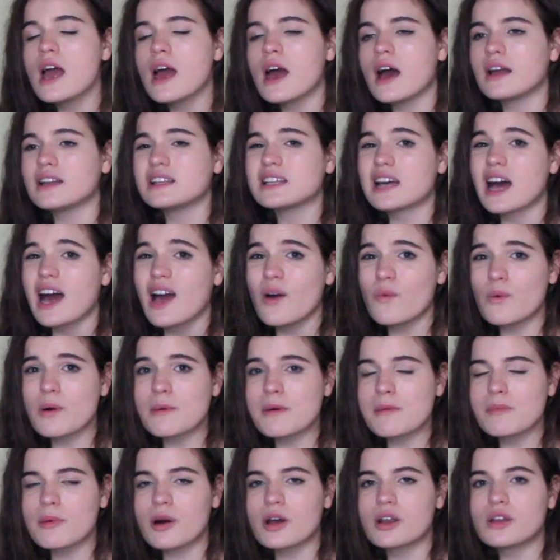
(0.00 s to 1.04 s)
And I want
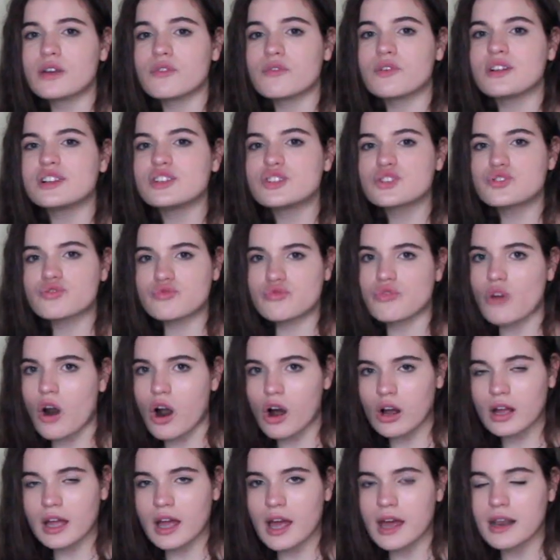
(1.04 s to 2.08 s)
my body to feel
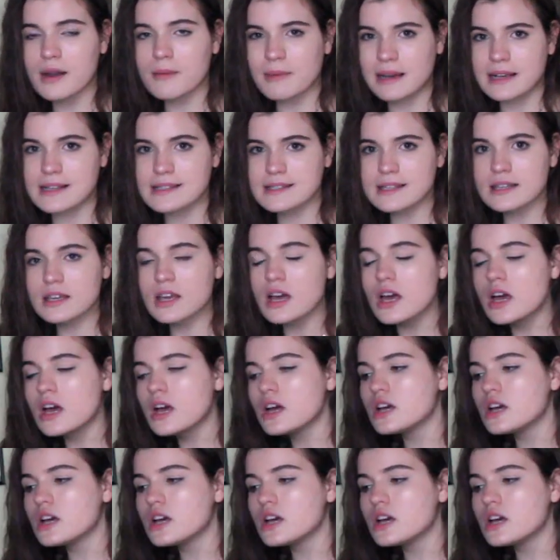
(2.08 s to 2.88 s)
strong and amazing.